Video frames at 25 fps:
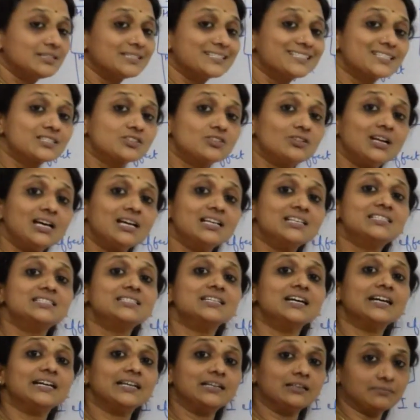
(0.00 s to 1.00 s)
This is called
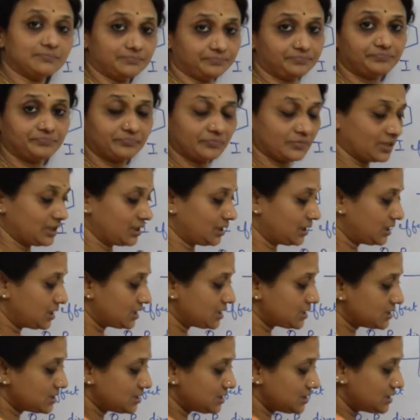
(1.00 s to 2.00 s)
acyl.
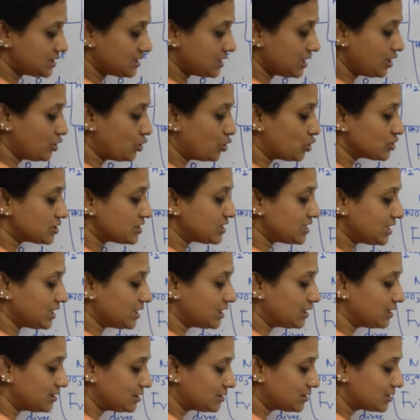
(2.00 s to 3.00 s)

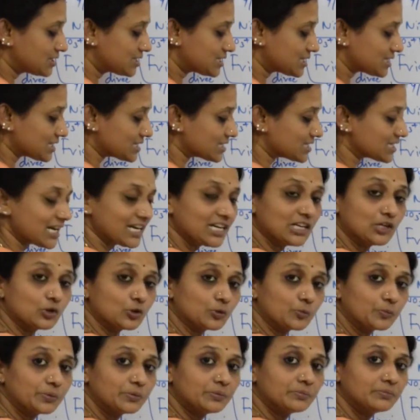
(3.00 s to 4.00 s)
COCl, this is acyl
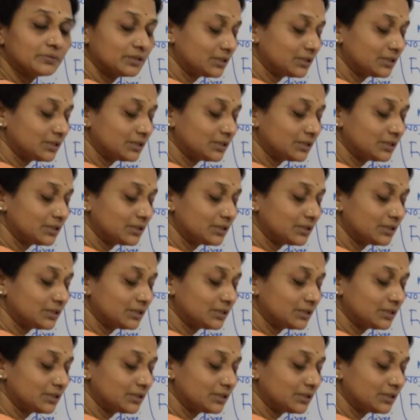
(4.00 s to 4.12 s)
group.